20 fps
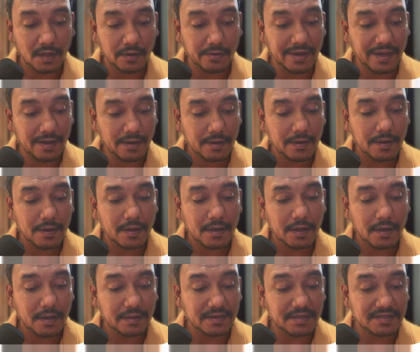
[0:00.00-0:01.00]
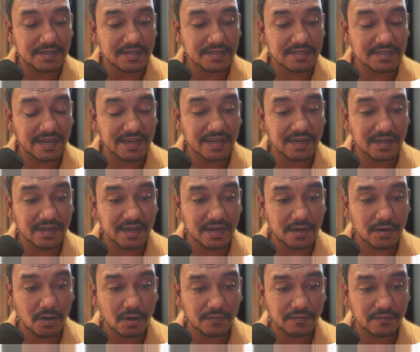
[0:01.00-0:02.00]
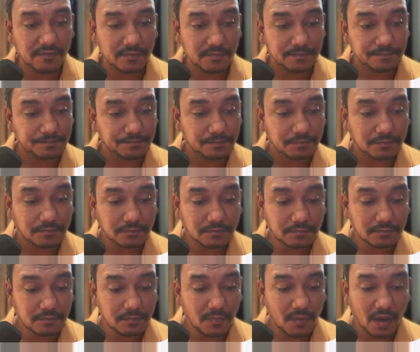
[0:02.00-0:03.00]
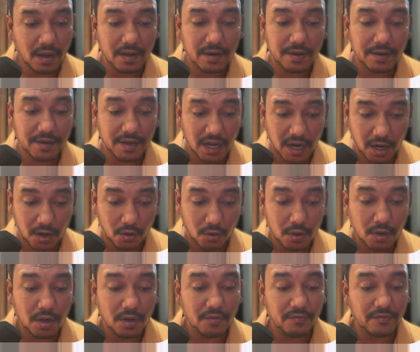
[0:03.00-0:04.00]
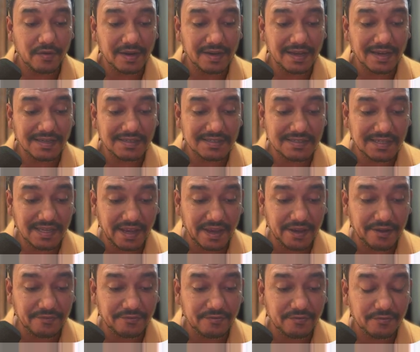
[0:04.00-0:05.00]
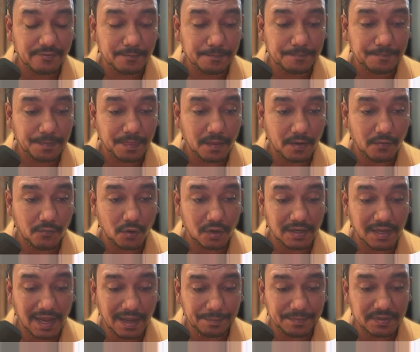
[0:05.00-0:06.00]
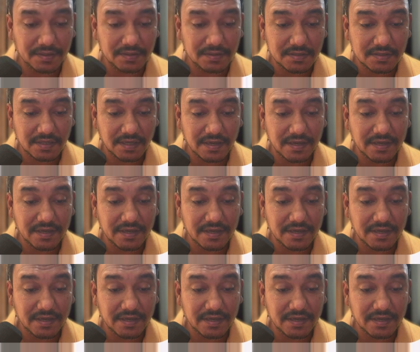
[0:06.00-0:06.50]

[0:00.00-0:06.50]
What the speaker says: Okay, this is taken care of. Now, when I save, what happens